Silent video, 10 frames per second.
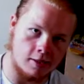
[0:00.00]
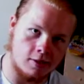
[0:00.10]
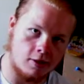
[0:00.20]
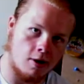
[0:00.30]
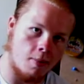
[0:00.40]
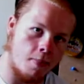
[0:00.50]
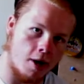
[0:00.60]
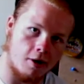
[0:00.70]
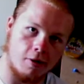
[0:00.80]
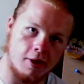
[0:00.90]
these are
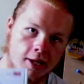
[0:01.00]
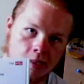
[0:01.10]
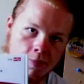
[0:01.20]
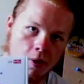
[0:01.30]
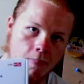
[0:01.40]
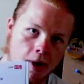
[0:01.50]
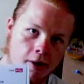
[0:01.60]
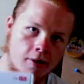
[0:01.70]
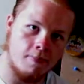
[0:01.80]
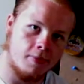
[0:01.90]
better, like it's built
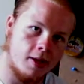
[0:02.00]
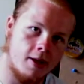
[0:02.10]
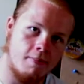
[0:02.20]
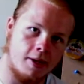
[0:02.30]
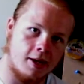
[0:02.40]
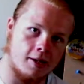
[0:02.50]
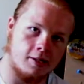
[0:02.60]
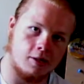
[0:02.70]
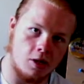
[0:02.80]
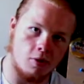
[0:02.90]
better
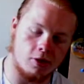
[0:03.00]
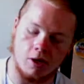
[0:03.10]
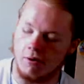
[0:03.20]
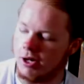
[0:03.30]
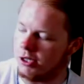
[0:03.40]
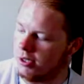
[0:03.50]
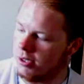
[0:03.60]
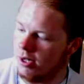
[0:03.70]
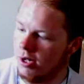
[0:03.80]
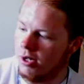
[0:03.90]
because it's a newer generation.
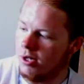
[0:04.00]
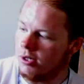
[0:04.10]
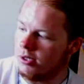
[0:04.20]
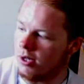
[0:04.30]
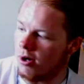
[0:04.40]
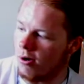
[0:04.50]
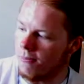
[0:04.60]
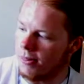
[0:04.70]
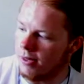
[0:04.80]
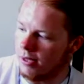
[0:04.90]

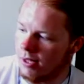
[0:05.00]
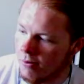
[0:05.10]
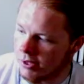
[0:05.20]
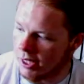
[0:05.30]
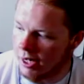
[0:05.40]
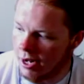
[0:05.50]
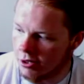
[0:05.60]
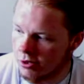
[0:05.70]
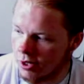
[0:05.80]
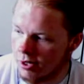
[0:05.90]
So it was like an
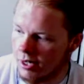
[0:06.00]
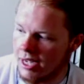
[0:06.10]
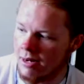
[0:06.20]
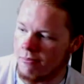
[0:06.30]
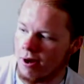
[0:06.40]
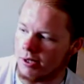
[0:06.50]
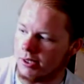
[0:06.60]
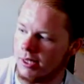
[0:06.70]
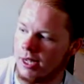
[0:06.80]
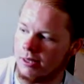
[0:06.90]
extra
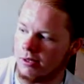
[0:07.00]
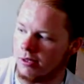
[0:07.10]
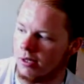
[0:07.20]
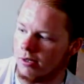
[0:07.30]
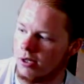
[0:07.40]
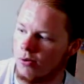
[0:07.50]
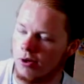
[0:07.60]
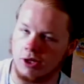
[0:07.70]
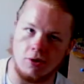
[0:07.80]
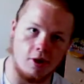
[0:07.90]
$80 to get the
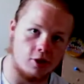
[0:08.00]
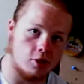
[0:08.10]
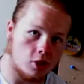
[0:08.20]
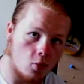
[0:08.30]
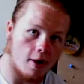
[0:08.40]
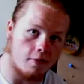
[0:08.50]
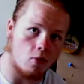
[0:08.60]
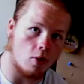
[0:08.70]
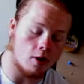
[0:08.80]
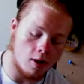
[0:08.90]
newer generation
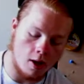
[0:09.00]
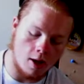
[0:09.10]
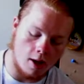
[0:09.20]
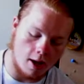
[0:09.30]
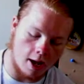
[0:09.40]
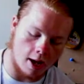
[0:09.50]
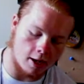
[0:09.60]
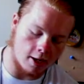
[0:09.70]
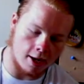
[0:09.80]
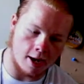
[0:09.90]
2i4.
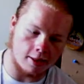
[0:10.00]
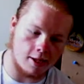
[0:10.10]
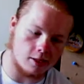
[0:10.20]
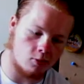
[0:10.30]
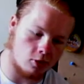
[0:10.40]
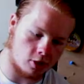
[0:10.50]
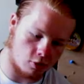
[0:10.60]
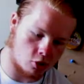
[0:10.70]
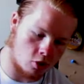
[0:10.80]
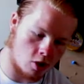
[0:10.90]
And I got this, which
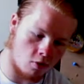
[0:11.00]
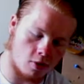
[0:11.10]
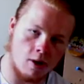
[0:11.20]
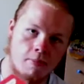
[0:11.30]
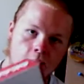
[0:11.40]
I will show you in